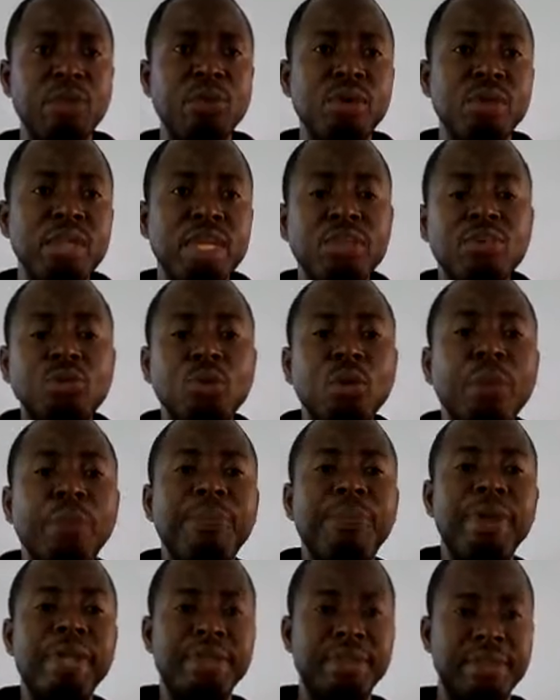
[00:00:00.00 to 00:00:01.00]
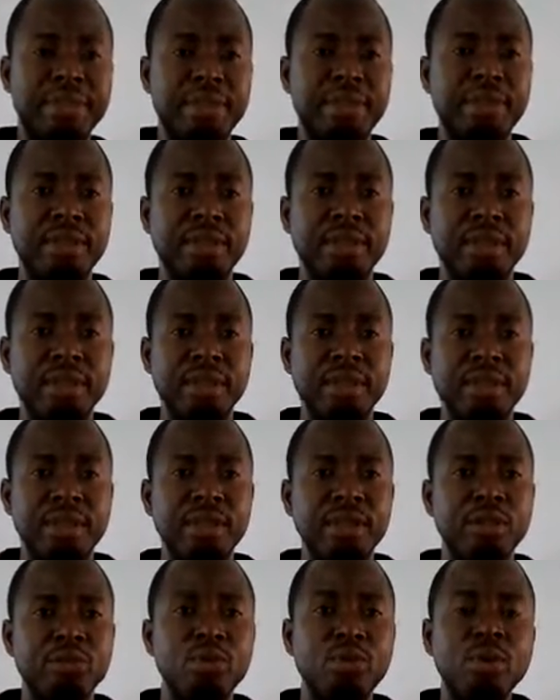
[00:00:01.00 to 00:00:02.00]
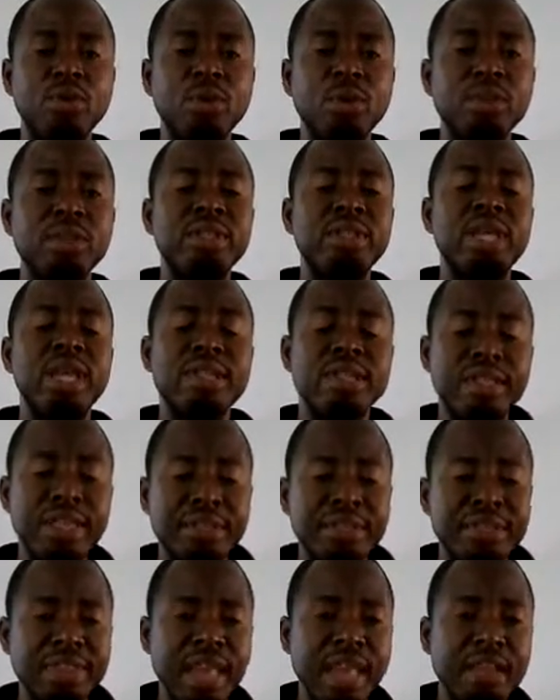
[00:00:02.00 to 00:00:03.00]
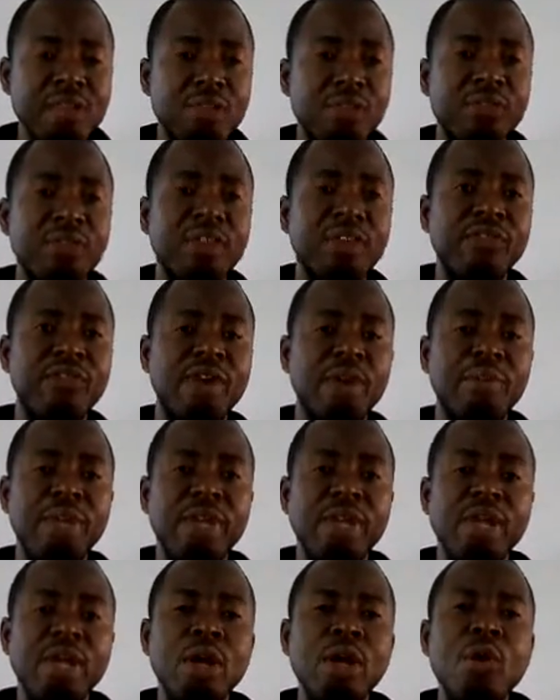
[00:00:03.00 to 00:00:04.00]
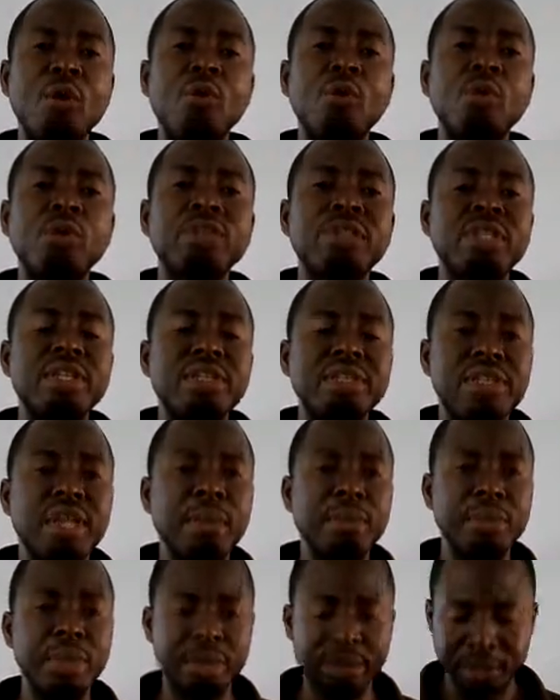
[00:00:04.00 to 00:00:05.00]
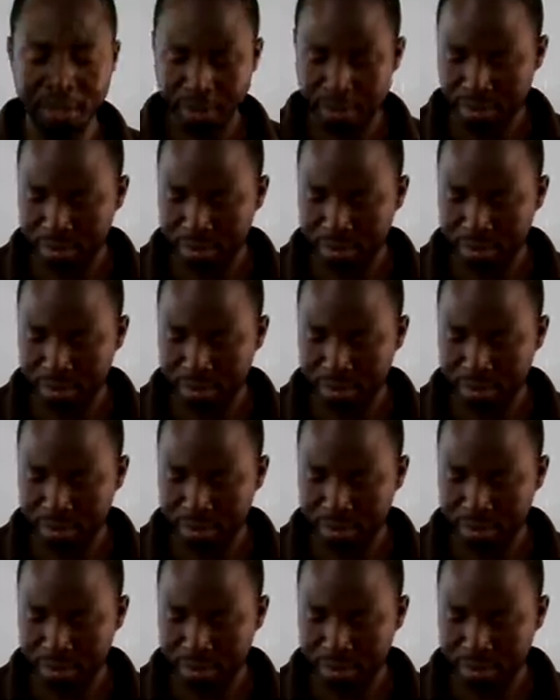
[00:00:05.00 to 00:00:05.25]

You need 2 plates. So the size of the family will determine